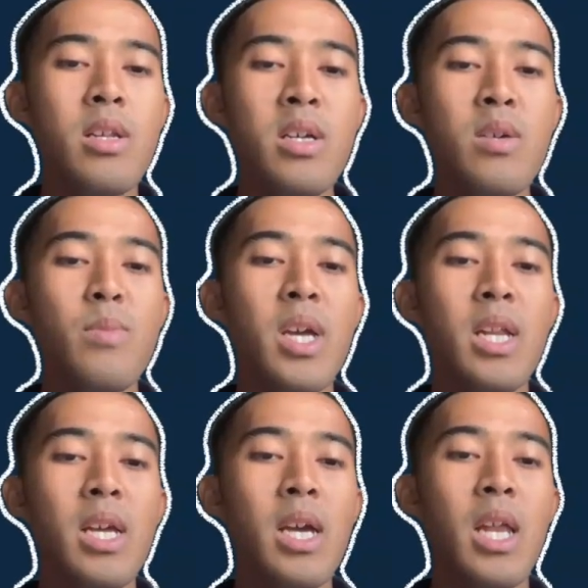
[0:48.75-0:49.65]
the
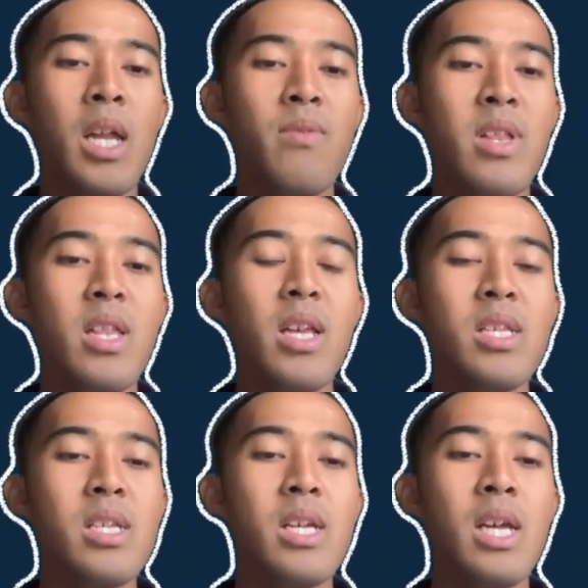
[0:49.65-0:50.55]
mechanical advantage
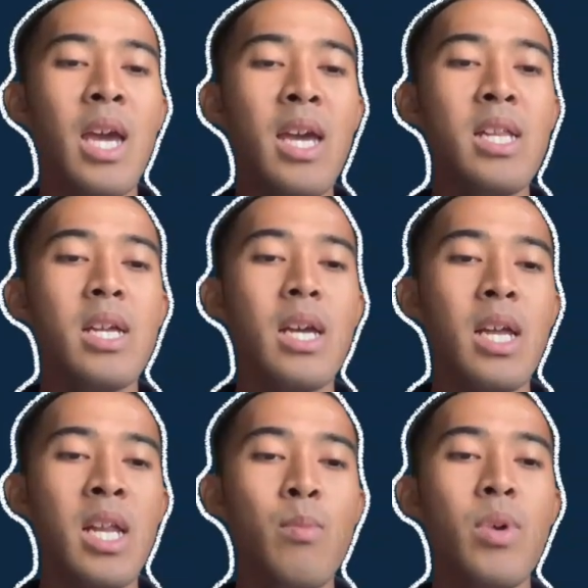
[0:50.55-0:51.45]
can
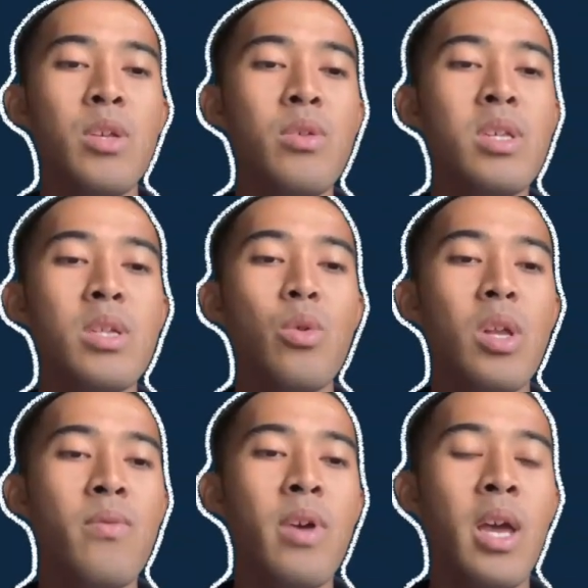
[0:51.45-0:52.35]
enable user to
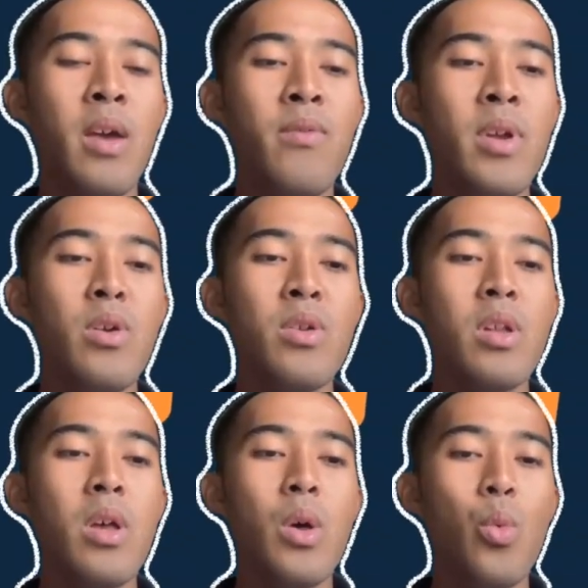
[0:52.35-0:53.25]
lift heavier load
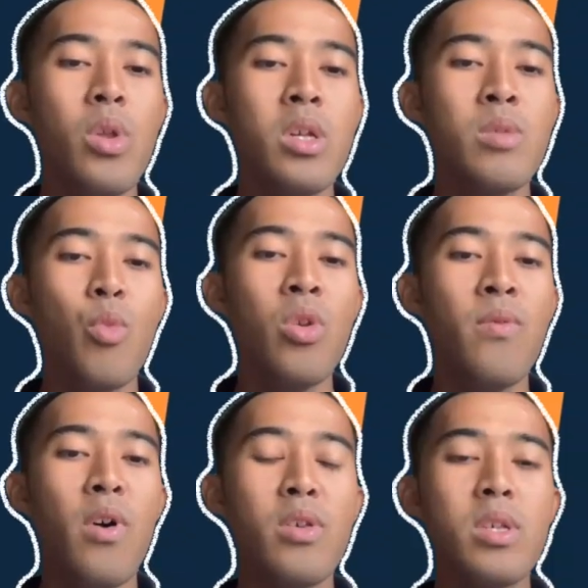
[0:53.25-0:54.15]
with a smaller
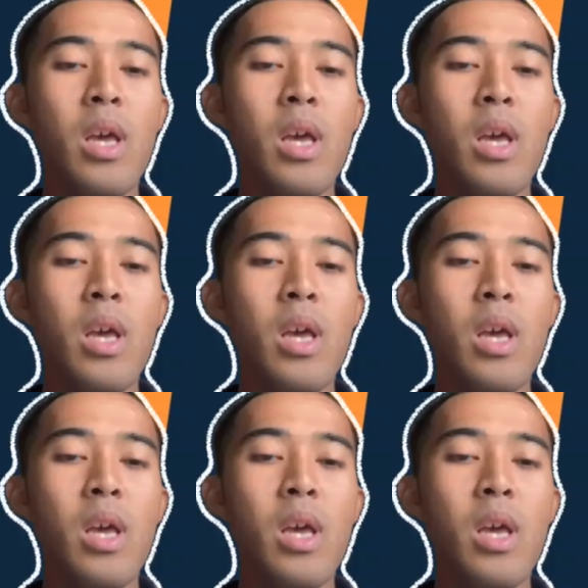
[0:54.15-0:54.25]
force.